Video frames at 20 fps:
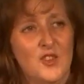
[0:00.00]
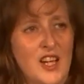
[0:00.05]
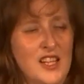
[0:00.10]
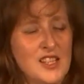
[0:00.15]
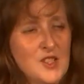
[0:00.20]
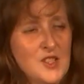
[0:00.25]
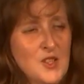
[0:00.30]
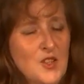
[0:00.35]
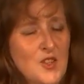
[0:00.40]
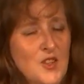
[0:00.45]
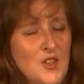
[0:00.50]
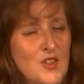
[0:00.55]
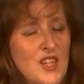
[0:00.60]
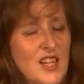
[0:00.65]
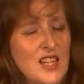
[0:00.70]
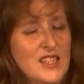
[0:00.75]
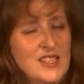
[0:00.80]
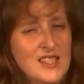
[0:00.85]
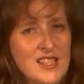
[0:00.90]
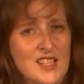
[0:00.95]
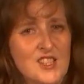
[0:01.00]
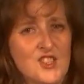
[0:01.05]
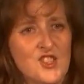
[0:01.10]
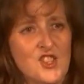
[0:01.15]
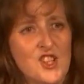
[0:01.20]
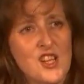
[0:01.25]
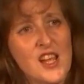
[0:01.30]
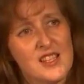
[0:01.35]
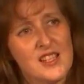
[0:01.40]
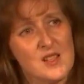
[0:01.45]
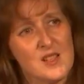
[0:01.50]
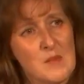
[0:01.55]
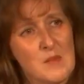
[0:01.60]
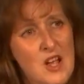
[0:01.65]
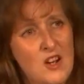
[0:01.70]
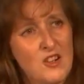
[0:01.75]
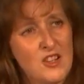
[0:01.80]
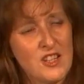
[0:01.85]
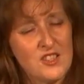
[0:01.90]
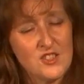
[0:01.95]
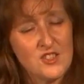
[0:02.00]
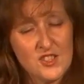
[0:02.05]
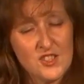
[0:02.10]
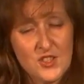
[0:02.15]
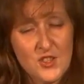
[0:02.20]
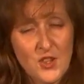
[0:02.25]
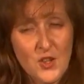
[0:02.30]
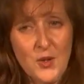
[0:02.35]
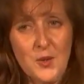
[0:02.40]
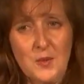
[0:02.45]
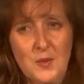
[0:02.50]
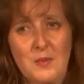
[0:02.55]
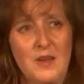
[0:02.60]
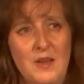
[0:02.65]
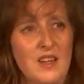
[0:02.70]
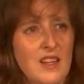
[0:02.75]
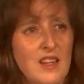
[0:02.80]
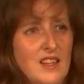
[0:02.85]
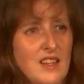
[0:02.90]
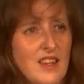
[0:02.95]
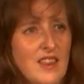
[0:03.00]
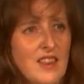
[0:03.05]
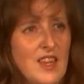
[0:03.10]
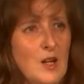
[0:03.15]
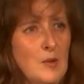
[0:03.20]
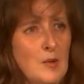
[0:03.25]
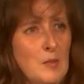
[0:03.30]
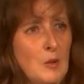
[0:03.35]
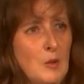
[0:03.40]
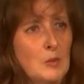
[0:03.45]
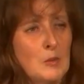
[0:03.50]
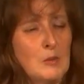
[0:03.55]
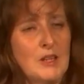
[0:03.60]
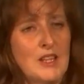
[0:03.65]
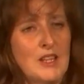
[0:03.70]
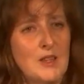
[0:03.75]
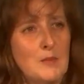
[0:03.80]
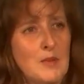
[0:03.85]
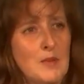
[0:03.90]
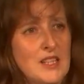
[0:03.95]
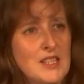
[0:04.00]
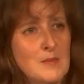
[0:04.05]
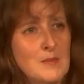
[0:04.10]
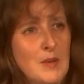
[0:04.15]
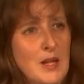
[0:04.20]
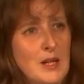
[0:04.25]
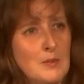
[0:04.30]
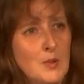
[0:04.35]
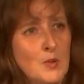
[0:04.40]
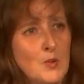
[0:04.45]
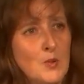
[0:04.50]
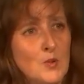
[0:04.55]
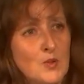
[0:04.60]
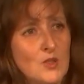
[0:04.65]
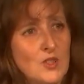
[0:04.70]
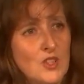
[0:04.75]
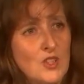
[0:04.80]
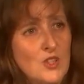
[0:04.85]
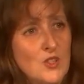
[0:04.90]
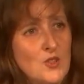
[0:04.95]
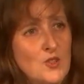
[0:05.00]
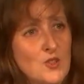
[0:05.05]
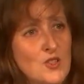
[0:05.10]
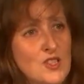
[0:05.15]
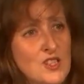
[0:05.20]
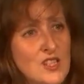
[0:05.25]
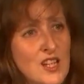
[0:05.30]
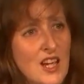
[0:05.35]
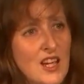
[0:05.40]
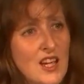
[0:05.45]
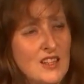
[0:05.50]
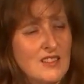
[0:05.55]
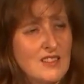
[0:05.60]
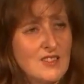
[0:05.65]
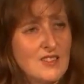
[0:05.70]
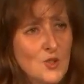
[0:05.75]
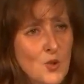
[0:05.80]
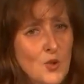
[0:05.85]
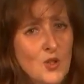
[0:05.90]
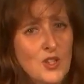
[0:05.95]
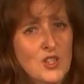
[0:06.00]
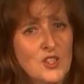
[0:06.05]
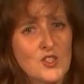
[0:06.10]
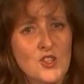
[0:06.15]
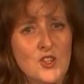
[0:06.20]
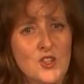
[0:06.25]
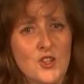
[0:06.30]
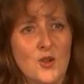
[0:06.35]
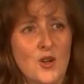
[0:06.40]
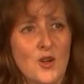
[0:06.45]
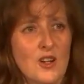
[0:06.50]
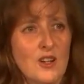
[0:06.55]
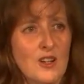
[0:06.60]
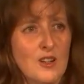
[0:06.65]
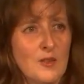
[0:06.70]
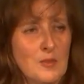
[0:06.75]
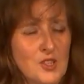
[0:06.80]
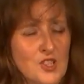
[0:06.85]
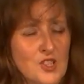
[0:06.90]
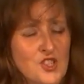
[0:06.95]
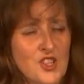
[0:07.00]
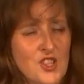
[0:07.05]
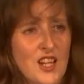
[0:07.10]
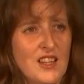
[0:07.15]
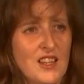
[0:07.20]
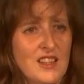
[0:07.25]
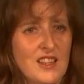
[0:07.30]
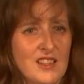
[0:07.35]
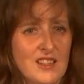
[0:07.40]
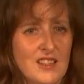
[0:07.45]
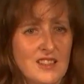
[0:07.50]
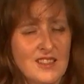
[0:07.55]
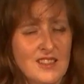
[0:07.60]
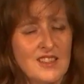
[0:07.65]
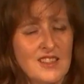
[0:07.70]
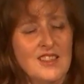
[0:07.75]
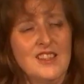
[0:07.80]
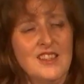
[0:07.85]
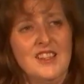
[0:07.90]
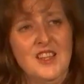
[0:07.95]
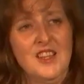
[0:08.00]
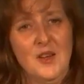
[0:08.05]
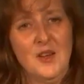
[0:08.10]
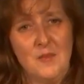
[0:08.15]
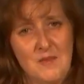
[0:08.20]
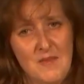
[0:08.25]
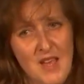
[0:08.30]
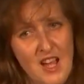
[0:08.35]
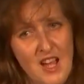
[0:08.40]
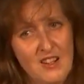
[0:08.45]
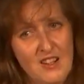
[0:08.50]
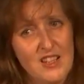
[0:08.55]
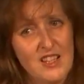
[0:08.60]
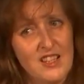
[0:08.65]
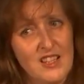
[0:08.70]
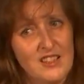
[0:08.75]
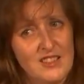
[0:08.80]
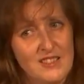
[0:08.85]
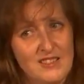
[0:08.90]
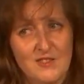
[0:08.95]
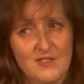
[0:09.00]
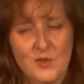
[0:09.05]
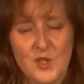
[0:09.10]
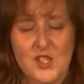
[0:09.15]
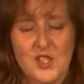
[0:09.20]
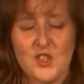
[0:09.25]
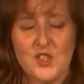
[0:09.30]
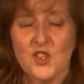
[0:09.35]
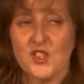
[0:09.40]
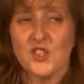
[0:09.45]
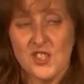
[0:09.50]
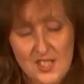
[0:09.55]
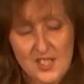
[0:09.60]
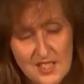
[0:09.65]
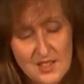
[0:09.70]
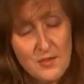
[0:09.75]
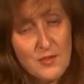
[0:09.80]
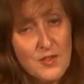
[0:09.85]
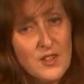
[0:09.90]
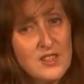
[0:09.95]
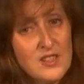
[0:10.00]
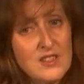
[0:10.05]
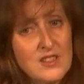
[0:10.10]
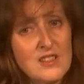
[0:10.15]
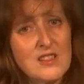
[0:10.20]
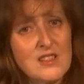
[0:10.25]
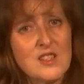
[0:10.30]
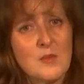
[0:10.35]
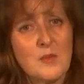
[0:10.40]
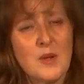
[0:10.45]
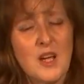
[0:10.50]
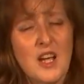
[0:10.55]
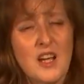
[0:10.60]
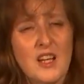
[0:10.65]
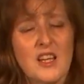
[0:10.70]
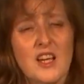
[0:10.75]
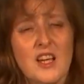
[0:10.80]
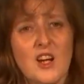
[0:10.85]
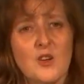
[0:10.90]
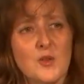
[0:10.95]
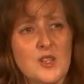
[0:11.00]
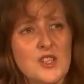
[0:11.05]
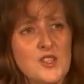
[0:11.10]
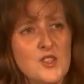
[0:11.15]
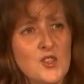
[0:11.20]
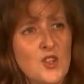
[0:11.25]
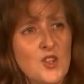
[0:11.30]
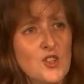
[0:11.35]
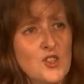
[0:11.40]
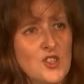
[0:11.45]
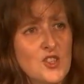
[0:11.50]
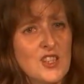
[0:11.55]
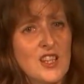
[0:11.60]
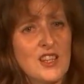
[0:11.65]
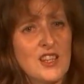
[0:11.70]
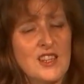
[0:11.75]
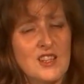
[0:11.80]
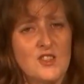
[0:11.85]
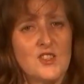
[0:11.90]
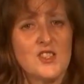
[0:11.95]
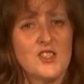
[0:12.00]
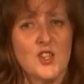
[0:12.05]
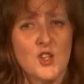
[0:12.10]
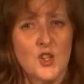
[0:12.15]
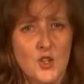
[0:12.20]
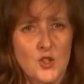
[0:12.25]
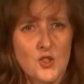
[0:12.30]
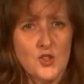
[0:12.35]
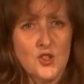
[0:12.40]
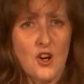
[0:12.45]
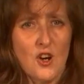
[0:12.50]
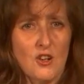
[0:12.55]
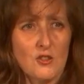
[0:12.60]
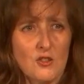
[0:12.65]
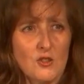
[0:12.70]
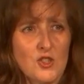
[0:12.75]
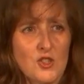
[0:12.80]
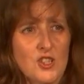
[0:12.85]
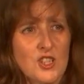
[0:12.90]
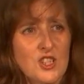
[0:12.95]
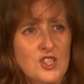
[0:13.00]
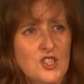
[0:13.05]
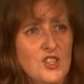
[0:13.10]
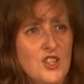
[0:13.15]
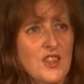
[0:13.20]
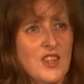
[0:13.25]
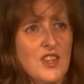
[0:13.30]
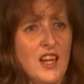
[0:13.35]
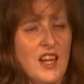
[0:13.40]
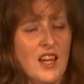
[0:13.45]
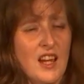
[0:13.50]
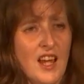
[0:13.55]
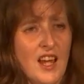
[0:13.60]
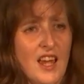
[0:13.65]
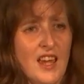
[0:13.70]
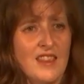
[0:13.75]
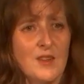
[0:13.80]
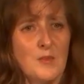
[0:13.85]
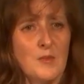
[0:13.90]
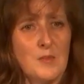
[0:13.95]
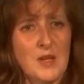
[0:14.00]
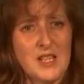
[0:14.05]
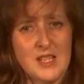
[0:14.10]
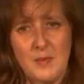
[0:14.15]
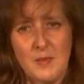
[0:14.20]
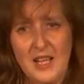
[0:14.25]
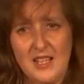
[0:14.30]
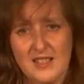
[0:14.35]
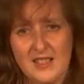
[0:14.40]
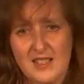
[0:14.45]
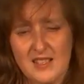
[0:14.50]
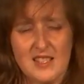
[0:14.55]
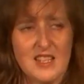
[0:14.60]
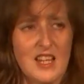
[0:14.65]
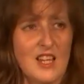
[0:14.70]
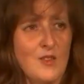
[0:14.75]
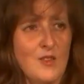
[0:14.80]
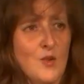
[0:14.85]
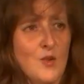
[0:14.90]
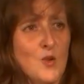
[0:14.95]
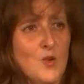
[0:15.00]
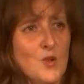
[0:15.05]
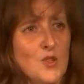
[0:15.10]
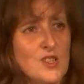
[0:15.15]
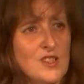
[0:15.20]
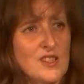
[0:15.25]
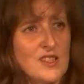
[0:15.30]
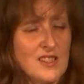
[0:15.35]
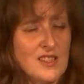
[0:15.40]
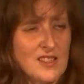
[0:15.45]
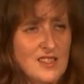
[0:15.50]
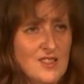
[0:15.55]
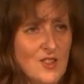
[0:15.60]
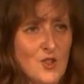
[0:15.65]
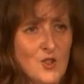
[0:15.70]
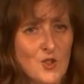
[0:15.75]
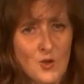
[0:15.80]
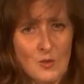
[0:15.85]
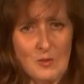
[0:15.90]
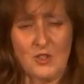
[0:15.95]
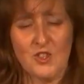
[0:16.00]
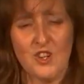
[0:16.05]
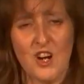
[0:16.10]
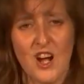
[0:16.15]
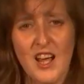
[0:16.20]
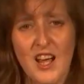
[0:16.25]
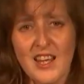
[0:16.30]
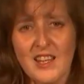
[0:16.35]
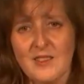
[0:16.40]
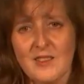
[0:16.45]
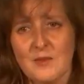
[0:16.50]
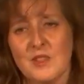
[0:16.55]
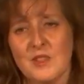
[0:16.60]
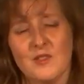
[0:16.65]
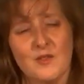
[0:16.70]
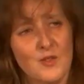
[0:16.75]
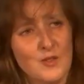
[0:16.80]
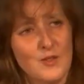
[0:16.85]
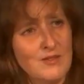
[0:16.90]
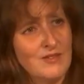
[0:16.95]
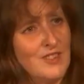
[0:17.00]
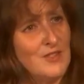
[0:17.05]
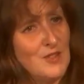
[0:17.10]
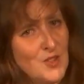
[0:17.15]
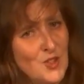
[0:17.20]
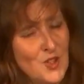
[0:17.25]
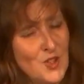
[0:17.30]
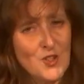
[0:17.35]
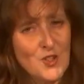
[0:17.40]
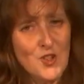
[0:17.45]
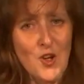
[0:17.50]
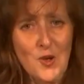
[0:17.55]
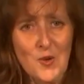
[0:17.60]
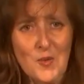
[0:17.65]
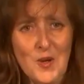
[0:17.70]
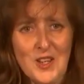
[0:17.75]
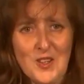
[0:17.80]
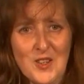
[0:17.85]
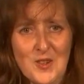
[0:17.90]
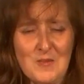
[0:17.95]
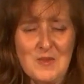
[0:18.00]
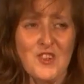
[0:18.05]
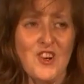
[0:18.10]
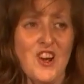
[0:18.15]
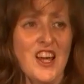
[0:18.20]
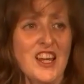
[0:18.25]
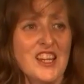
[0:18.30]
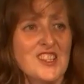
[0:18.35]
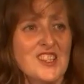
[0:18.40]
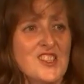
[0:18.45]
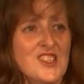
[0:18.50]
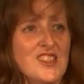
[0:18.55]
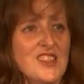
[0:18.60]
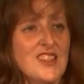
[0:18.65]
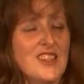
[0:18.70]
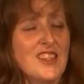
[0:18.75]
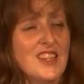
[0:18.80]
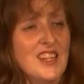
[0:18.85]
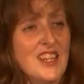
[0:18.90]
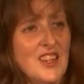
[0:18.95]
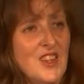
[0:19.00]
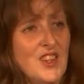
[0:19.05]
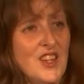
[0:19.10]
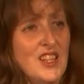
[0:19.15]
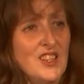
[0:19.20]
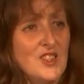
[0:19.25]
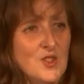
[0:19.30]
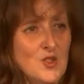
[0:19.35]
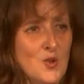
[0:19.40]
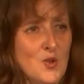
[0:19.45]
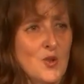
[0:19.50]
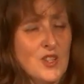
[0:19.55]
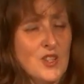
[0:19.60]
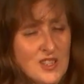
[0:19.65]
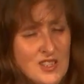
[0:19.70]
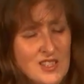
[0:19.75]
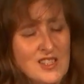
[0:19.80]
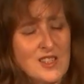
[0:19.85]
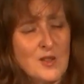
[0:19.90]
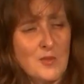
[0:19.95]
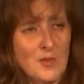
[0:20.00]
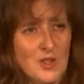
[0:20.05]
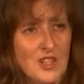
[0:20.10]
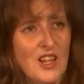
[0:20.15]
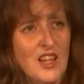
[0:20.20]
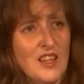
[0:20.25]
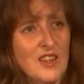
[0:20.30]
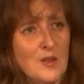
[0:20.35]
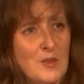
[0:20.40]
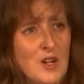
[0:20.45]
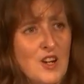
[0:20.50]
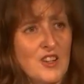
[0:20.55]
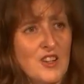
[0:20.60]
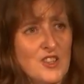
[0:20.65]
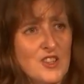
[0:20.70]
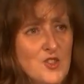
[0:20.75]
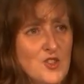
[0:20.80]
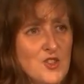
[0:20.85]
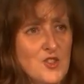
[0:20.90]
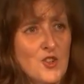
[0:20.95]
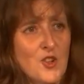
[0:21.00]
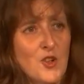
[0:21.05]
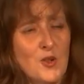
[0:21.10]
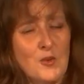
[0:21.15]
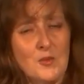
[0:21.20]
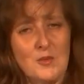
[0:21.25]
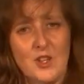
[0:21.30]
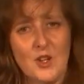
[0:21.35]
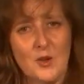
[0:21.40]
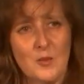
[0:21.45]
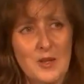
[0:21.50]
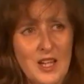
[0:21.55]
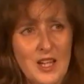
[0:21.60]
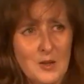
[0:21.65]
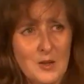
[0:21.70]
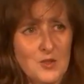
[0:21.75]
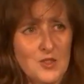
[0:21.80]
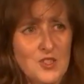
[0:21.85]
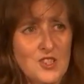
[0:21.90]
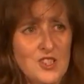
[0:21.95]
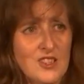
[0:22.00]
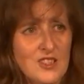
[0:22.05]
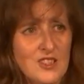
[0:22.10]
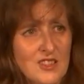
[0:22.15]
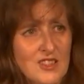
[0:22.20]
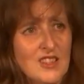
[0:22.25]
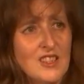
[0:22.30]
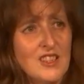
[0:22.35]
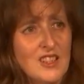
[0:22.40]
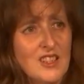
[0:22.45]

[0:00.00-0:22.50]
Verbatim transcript: Right, so the NZSG has a Maori interest group and they're probably the best people to start talking to. I appreciate that Maori research is different to Pākehā research and that there is a huge oral tradition there and the best place to start, of course, is on your marae. But if, if you don't know where your marae is, then talking to someone like the Maori Interest Group, they'll be able to